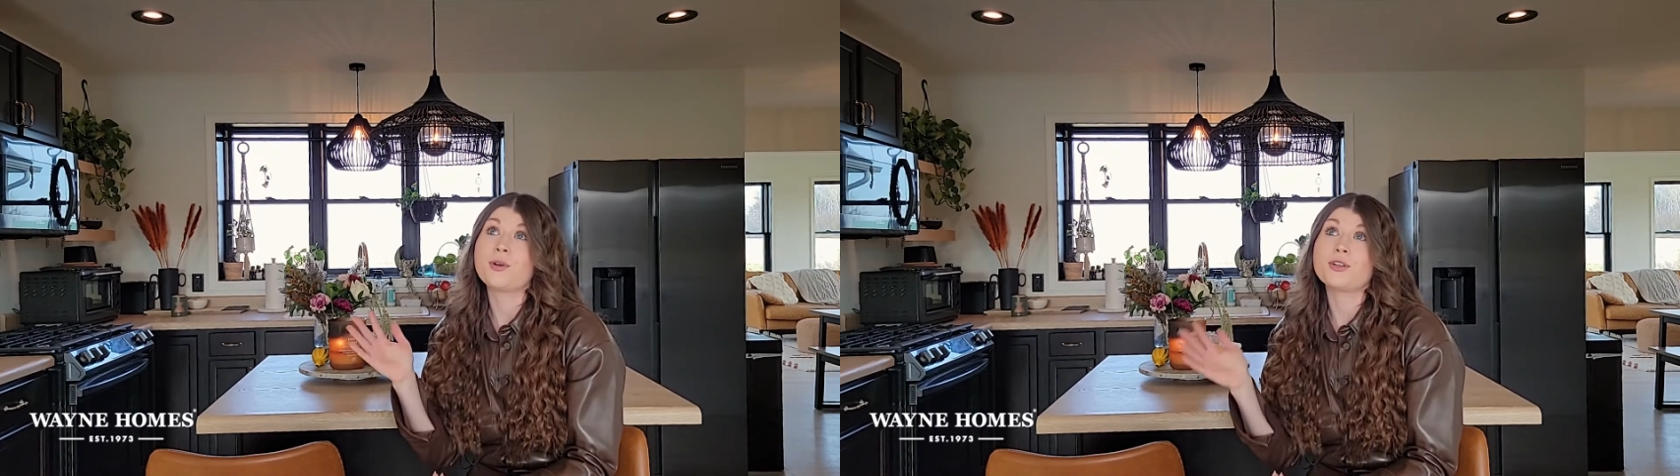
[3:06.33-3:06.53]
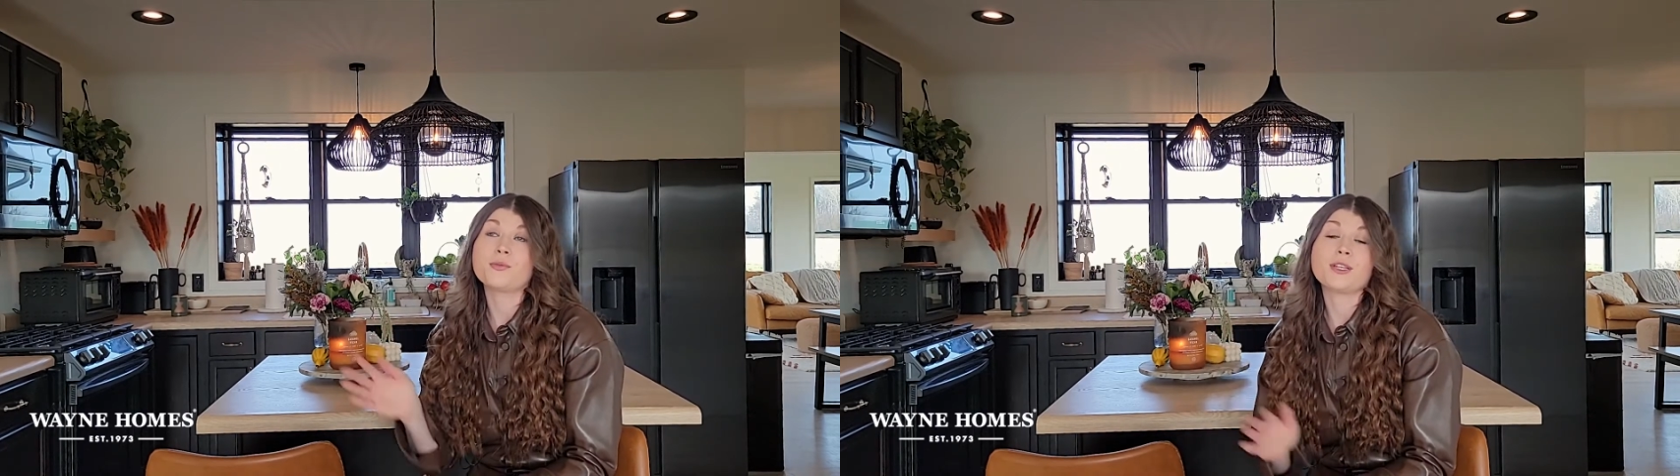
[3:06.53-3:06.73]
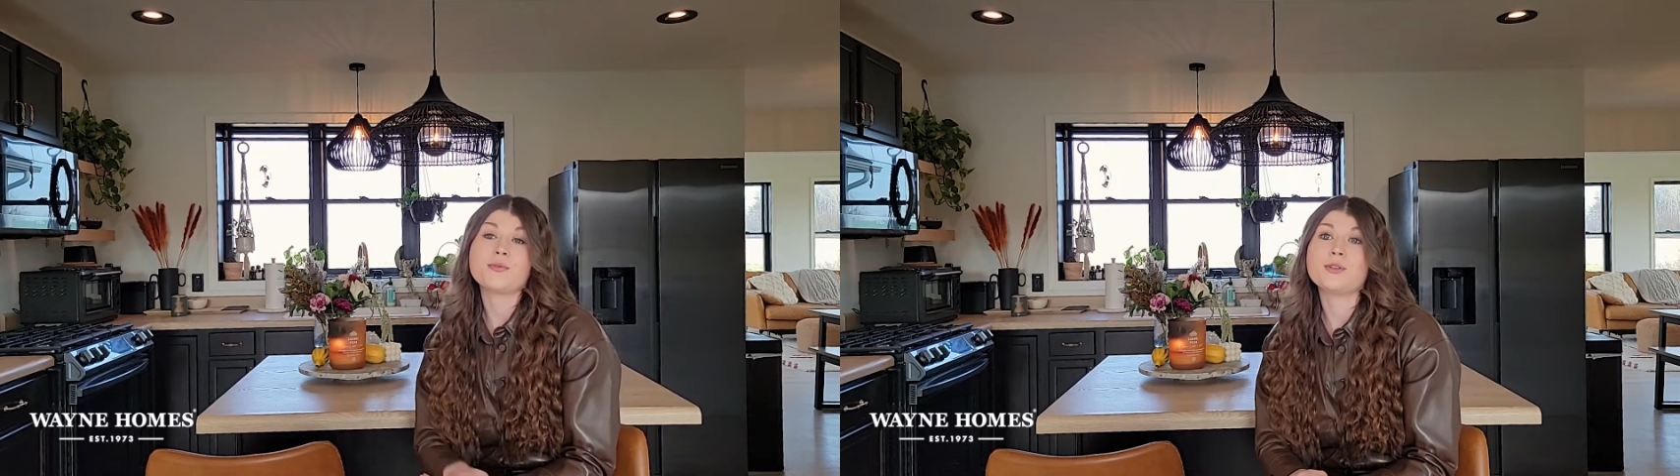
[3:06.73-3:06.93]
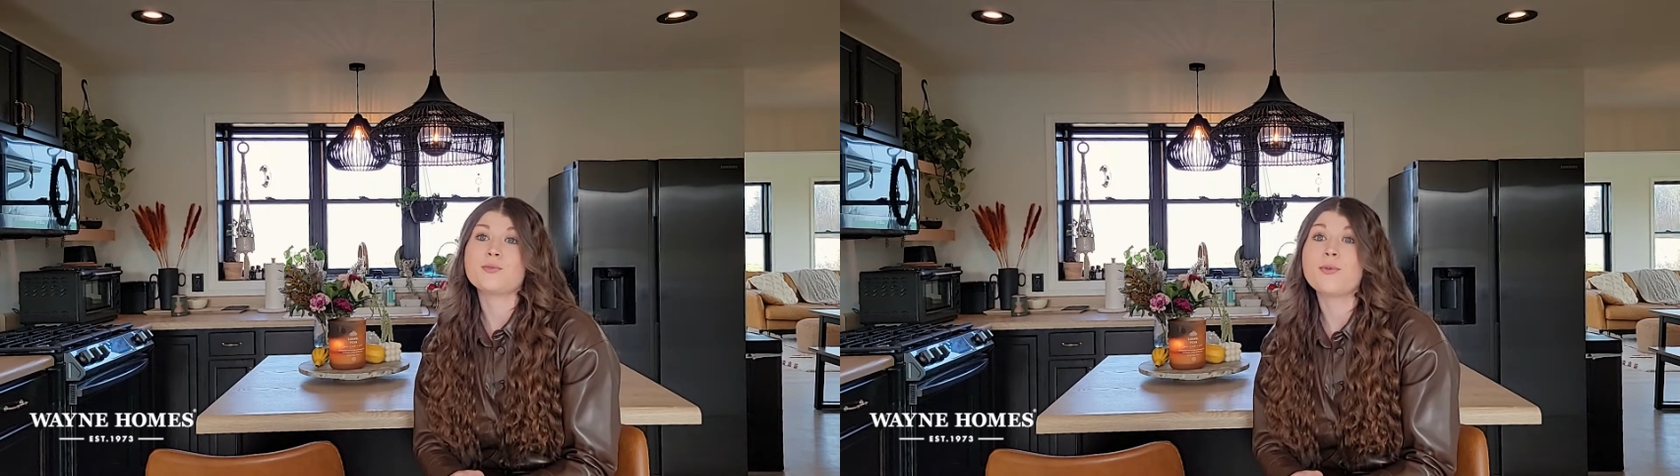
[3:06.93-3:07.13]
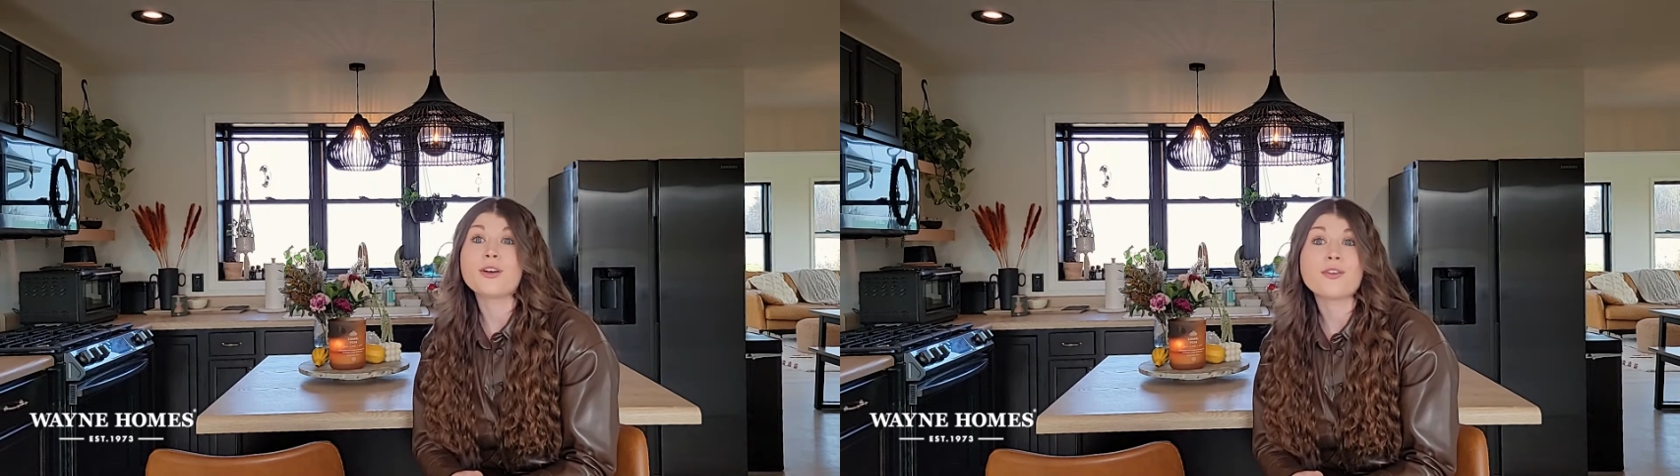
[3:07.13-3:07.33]
worked with was
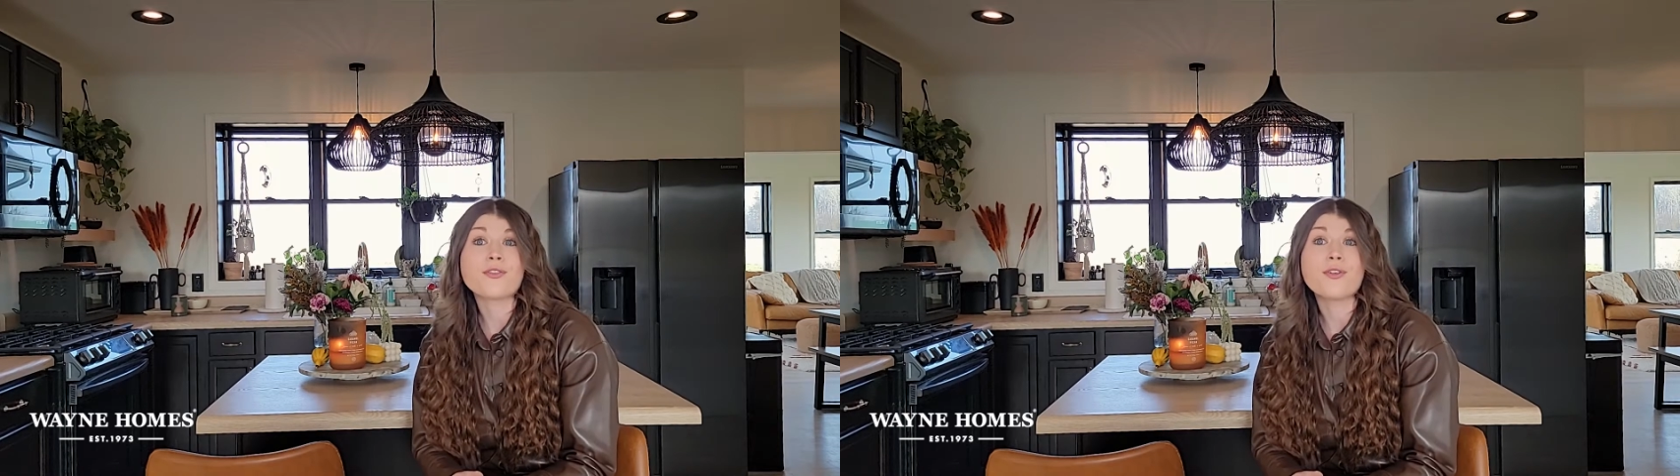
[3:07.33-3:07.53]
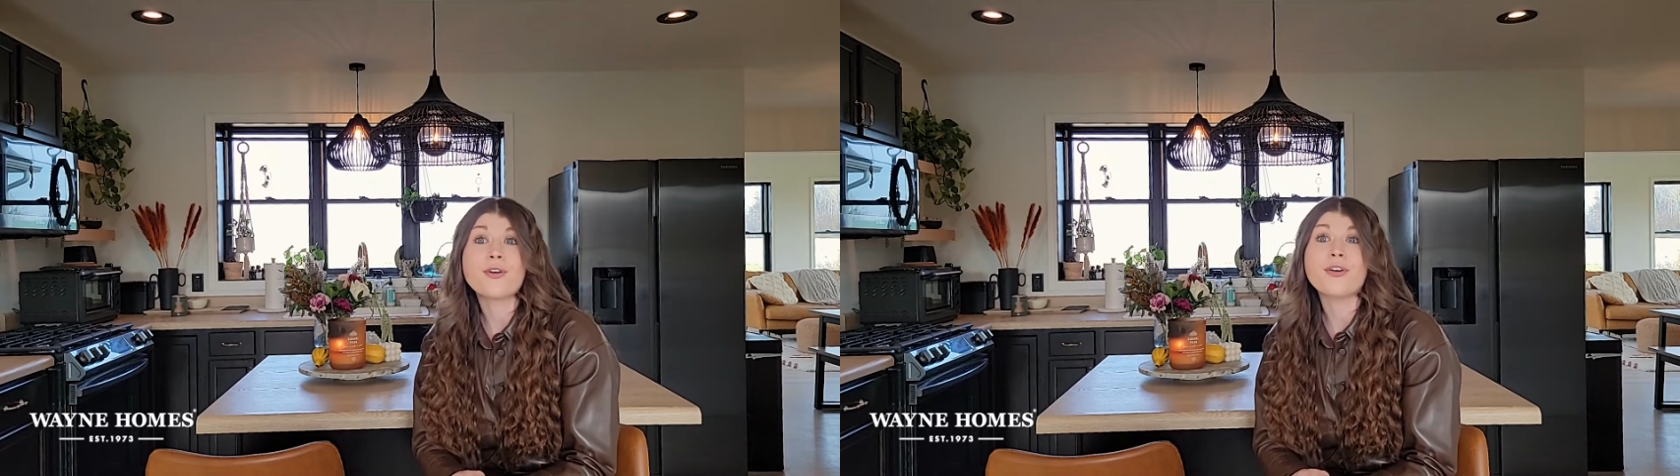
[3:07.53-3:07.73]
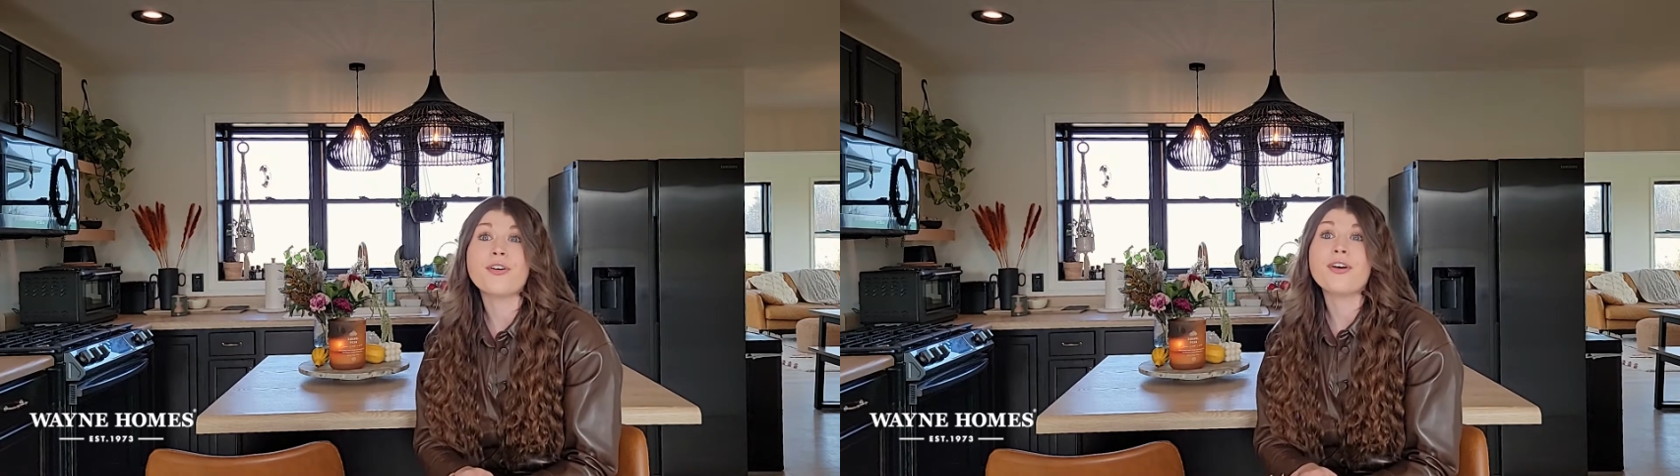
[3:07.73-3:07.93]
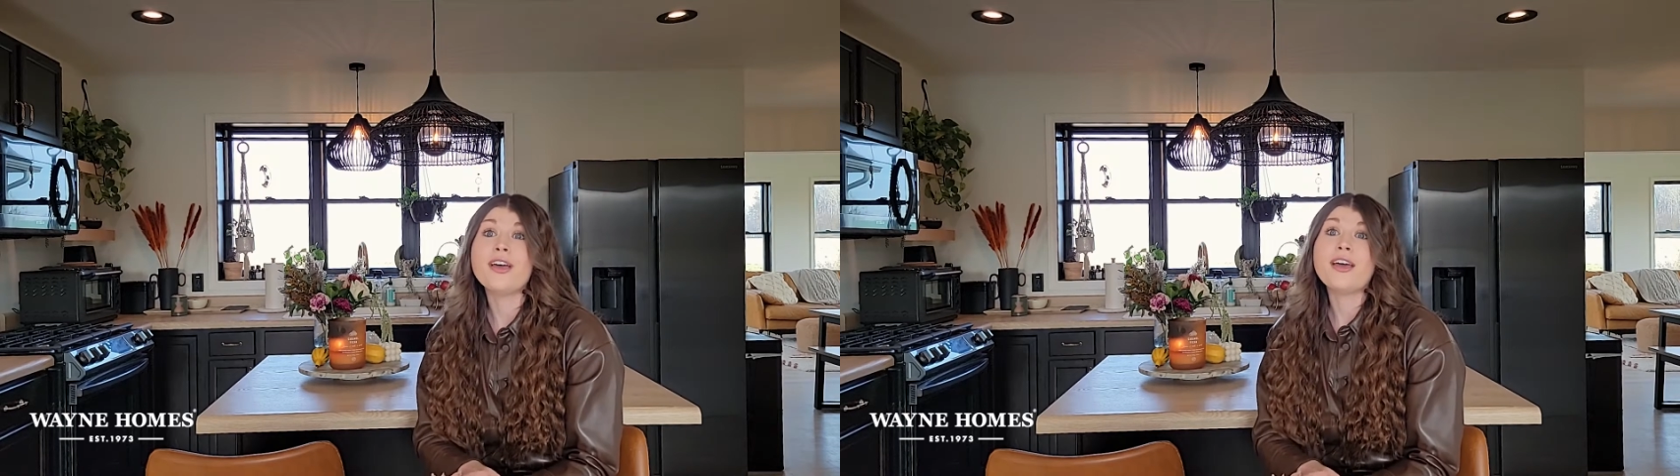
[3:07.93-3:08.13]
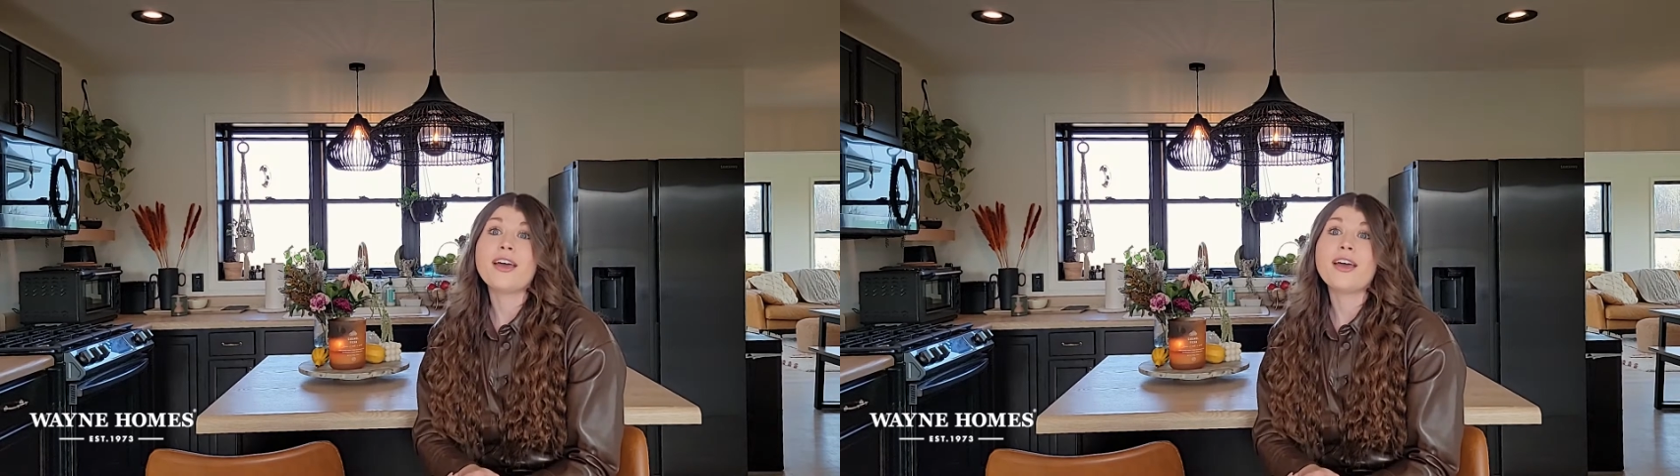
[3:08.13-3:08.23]
wonderful.